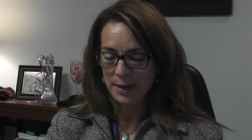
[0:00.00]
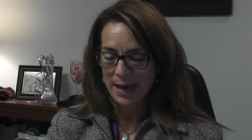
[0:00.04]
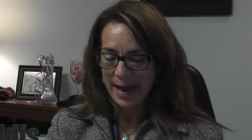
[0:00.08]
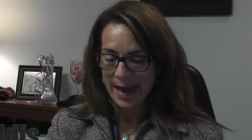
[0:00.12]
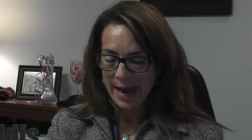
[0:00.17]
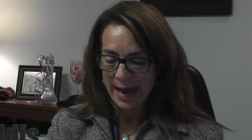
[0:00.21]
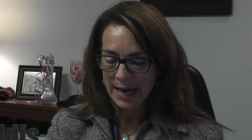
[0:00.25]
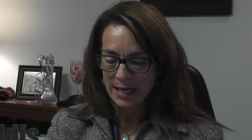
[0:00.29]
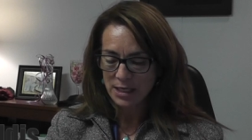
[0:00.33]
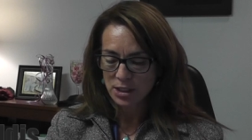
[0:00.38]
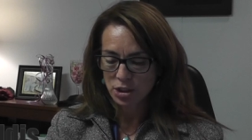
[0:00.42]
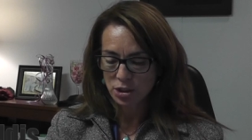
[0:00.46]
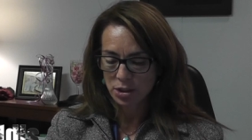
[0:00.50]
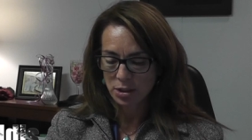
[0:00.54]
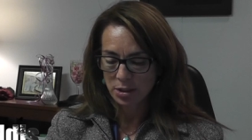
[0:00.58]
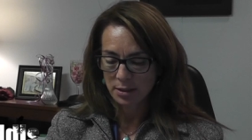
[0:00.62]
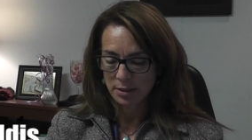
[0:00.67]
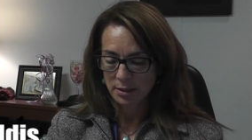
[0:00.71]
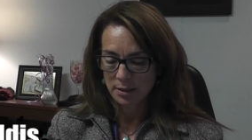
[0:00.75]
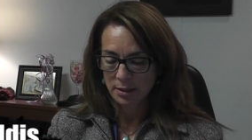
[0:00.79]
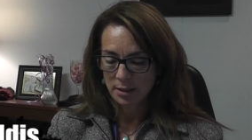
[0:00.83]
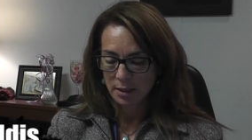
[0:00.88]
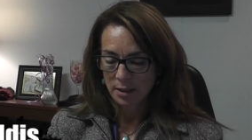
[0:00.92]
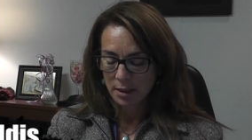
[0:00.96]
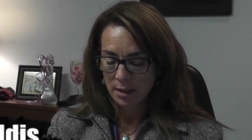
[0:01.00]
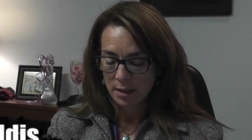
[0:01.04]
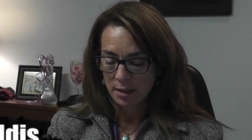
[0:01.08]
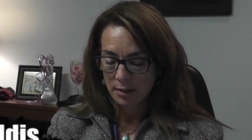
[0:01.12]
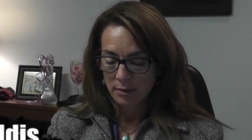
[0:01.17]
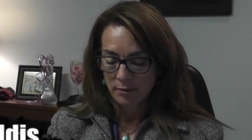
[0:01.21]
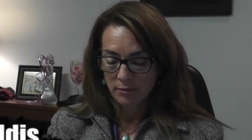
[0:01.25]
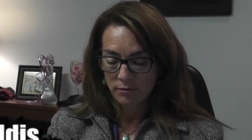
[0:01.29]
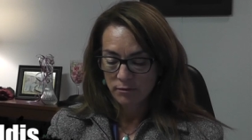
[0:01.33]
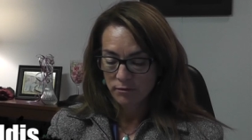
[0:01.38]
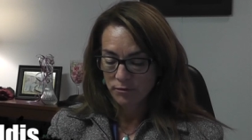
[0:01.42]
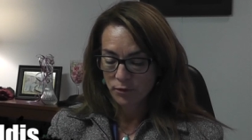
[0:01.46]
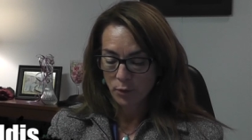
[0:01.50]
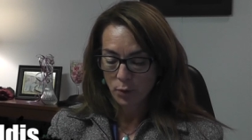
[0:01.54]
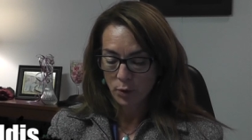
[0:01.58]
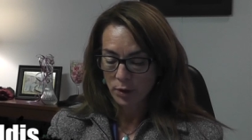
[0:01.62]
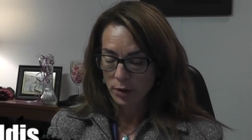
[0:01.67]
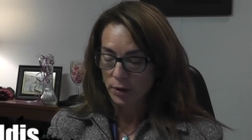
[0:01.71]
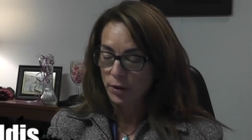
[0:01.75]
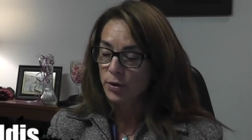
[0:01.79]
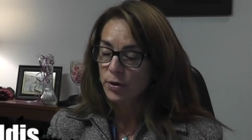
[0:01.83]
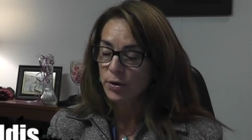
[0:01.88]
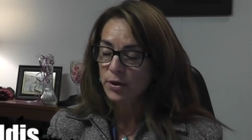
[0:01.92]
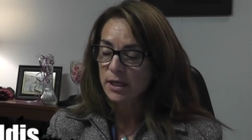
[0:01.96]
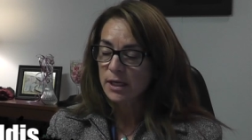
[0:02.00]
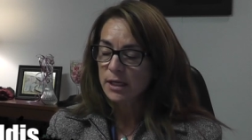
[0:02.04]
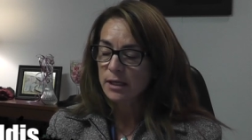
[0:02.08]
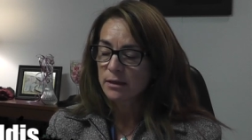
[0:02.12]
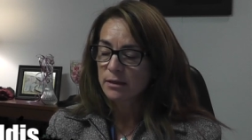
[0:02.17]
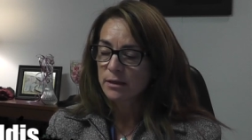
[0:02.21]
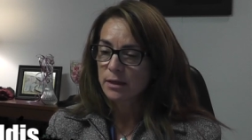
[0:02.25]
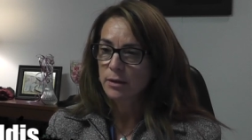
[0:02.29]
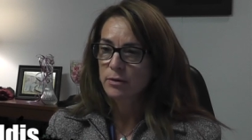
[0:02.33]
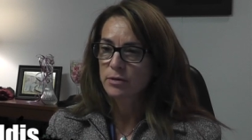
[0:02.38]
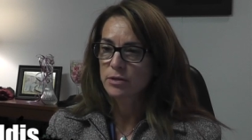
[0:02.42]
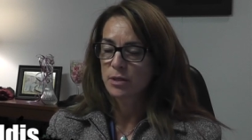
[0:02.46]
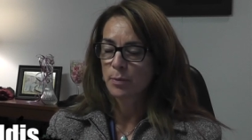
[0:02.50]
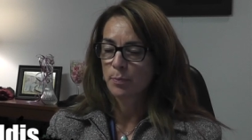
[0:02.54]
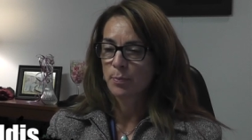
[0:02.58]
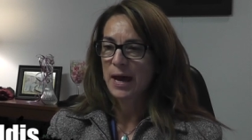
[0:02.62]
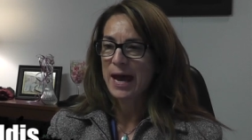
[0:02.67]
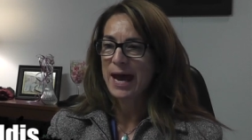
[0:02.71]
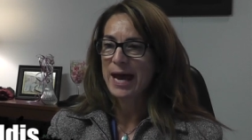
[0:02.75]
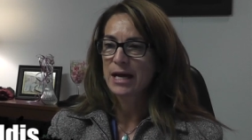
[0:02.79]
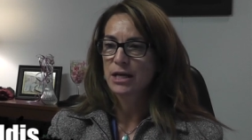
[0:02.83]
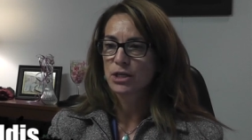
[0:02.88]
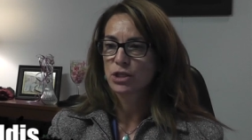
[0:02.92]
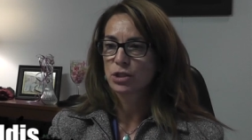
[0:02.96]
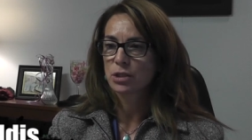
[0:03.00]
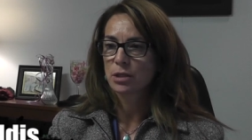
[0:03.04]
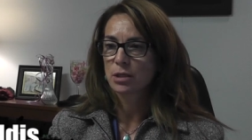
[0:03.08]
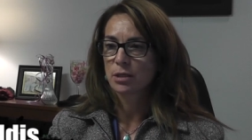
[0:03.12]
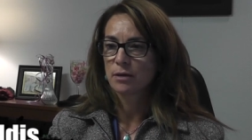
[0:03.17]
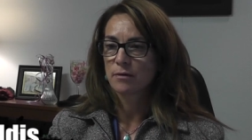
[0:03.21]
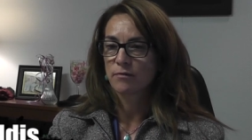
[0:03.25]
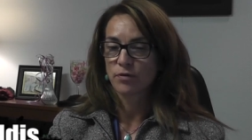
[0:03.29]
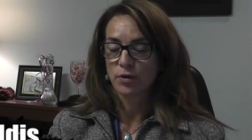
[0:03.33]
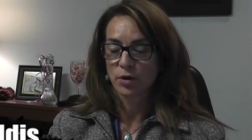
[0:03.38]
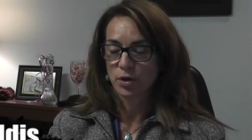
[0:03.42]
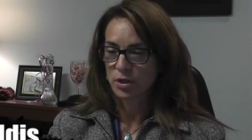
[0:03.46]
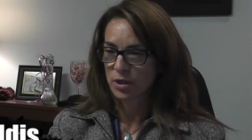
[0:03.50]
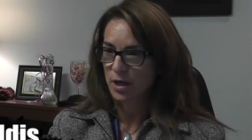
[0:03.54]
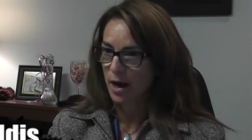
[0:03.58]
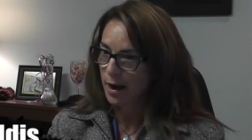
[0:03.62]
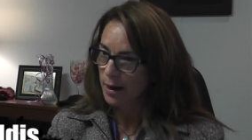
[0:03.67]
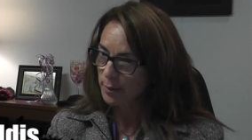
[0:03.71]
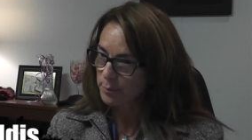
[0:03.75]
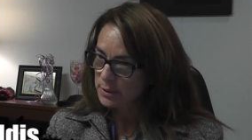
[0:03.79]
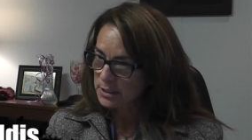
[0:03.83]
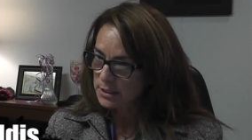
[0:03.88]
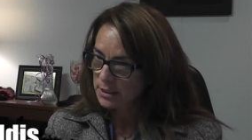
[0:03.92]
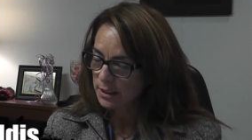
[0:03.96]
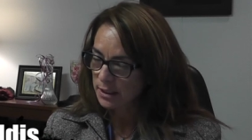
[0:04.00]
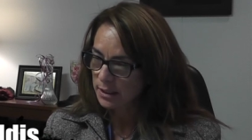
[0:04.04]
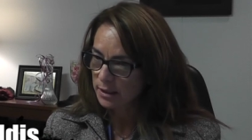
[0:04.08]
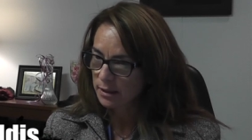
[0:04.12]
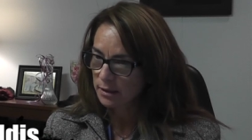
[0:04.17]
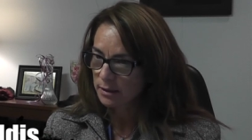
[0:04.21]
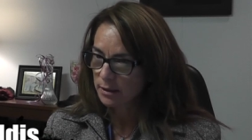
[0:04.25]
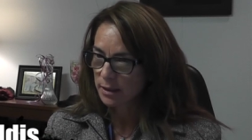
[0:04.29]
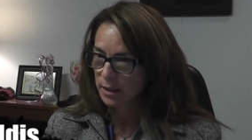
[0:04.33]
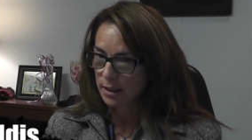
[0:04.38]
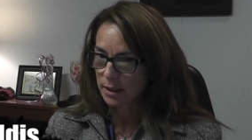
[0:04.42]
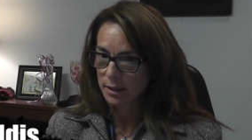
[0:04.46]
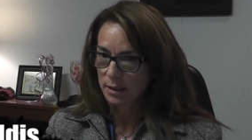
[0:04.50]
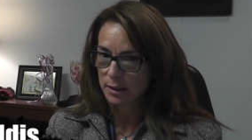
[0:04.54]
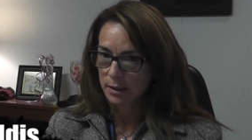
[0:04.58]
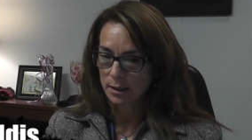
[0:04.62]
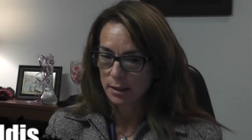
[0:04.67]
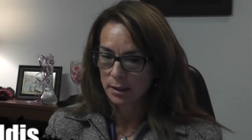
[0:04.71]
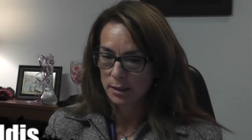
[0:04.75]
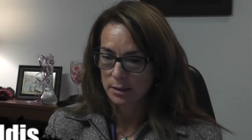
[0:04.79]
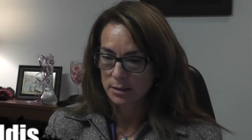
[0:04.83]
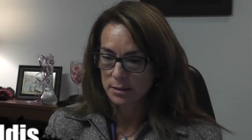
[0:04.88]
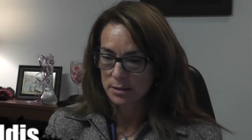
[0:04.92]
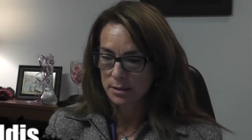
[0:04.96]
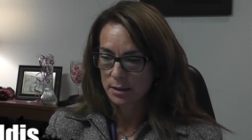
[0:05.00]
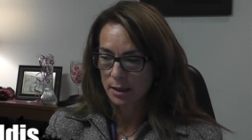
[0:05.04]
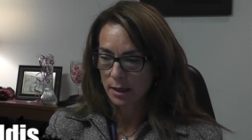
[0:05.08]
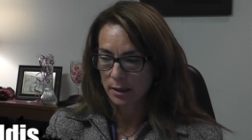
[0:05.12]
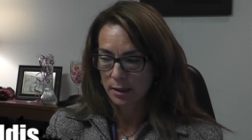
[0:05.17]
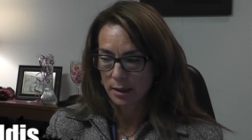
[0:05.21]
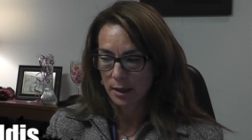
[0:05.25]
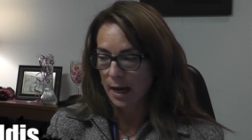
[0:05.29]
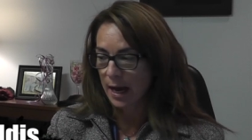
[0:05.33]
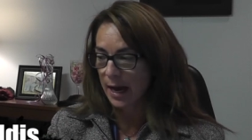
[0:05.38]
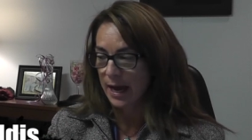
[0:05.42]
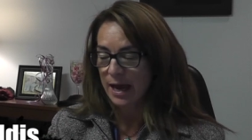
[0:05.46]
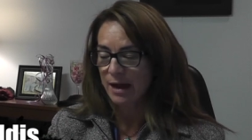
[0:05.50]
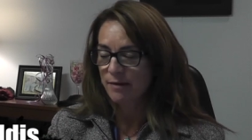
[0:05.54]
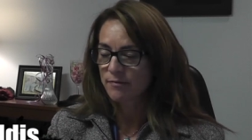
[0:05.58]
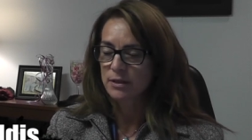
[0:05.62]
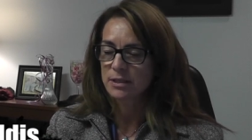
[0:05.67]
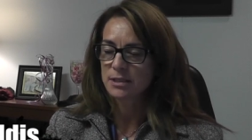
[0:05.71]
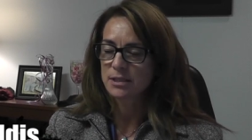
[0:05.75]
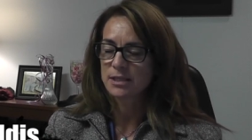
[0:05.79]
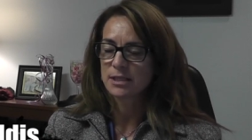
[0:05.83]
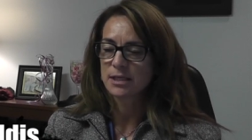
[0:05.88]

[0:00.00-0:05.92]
passion for learning. There's a passion for Dobson that is, I haven't